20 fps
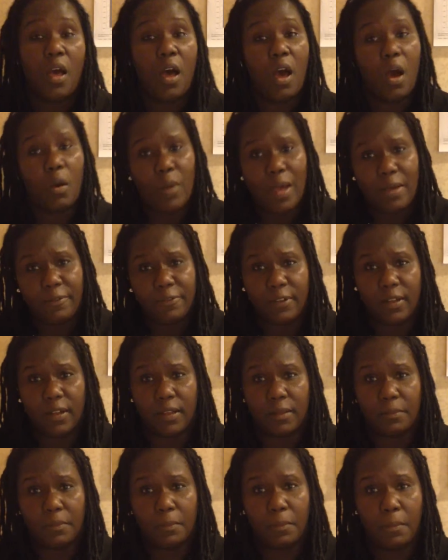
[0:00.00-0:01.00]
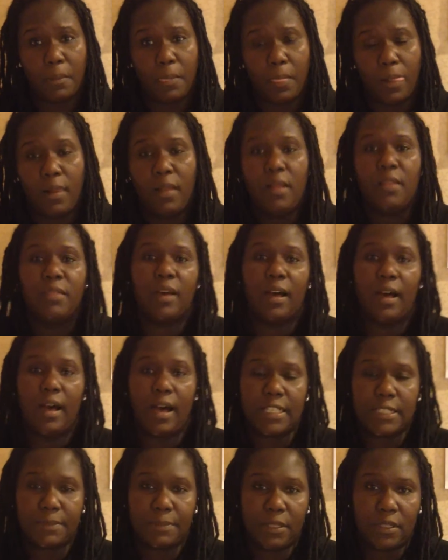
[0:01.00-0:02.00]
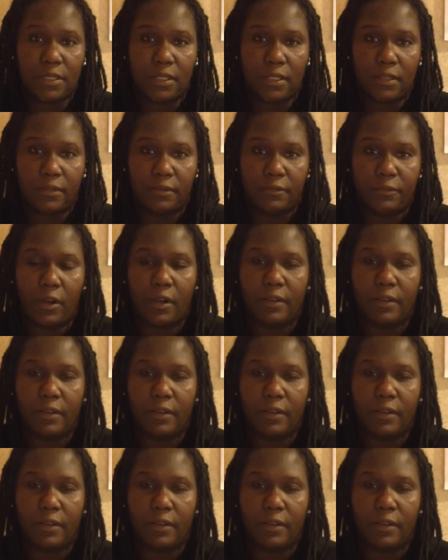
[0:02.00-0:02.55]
However, the hospital